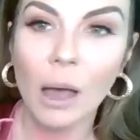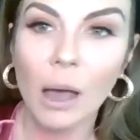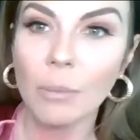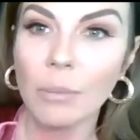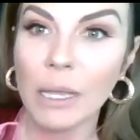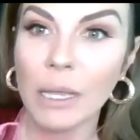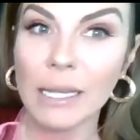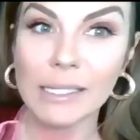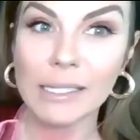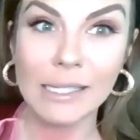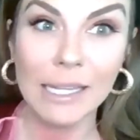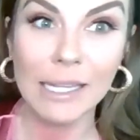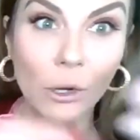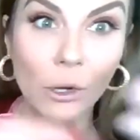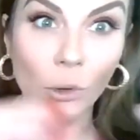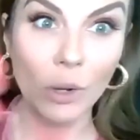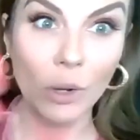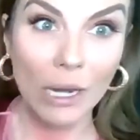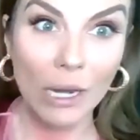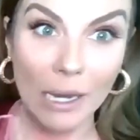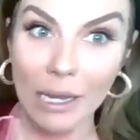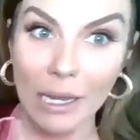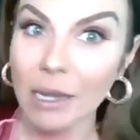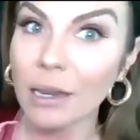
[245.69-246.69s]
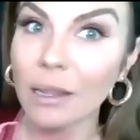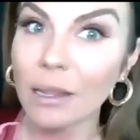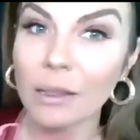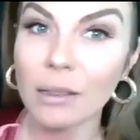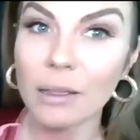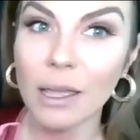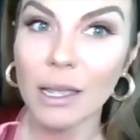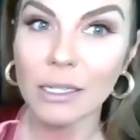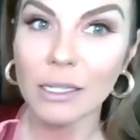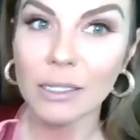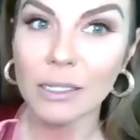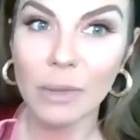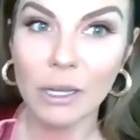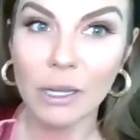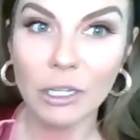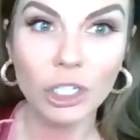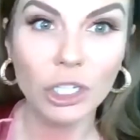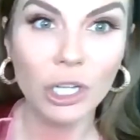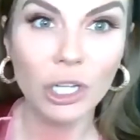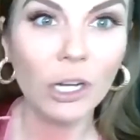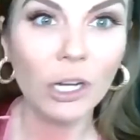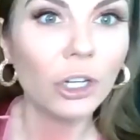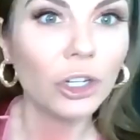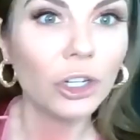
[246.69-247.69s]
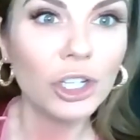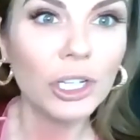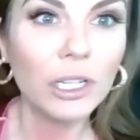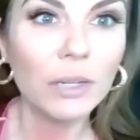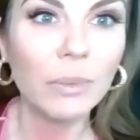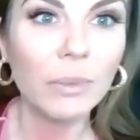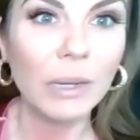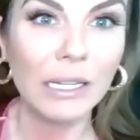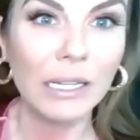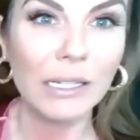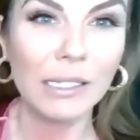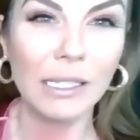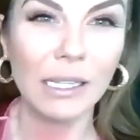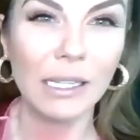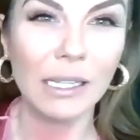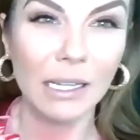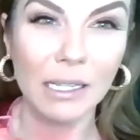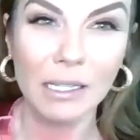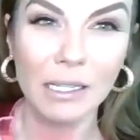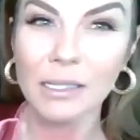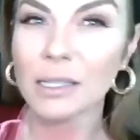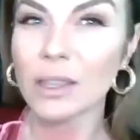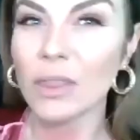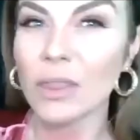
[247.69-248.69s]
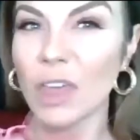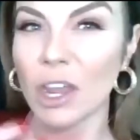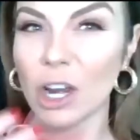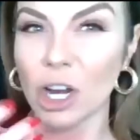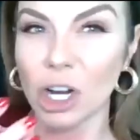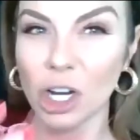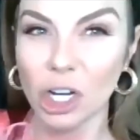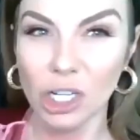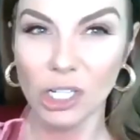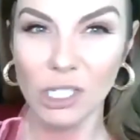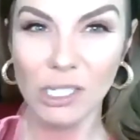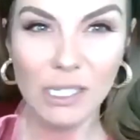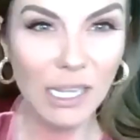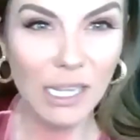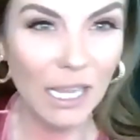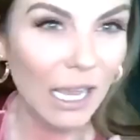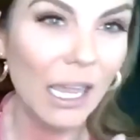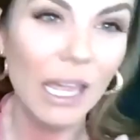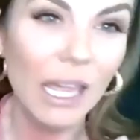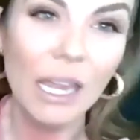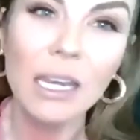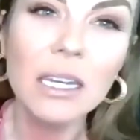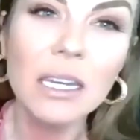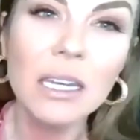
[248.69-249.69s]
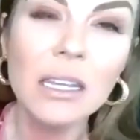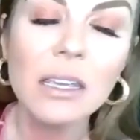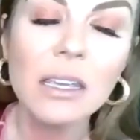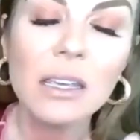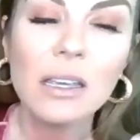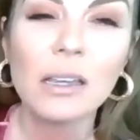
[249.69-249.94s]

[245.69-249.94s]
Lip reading: Because they don't need as much energy because it is thinner skin,